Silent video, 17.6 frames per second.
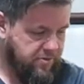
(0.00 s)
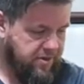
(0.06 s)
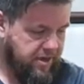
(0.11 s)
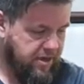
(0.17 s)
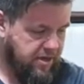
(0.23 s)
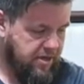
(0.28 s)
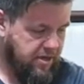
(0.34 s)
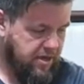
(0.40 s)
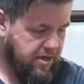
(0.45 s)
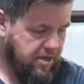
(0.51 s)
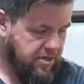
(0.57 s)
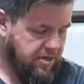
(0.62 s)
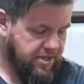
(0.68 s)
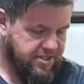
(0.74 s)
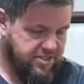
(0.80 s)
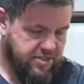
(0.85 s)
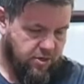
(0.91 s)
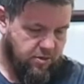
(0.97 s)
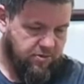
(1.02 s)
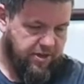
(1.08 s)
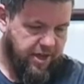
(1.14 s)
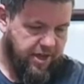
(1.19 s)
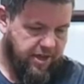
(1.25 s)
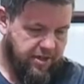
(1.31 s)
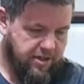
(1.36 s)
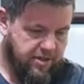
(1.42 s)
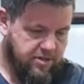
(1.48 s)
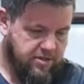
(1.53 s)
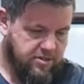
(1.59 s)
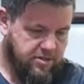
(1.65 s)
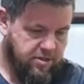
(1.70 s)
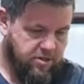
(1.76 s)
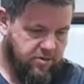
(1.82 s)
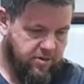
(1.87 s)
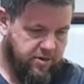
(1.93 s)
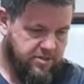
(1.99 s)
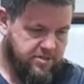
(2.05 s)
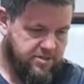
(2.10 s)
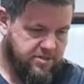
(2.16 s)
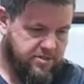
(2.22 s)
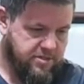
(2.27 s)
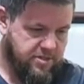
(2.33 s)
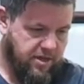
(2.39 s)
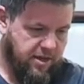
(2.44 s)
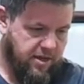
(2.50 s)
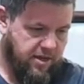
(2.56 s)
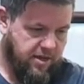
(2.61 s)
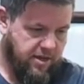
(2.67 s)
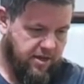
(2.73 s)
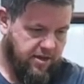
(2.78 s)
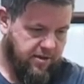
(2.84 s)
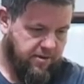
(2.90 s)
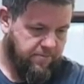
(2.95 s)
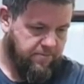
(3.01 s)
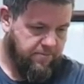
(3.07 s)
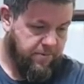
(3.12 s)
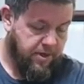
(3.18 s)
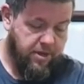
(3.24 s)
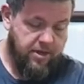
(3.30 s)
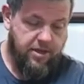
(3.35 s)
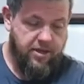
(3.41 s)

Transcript: Okay. They sold that to us.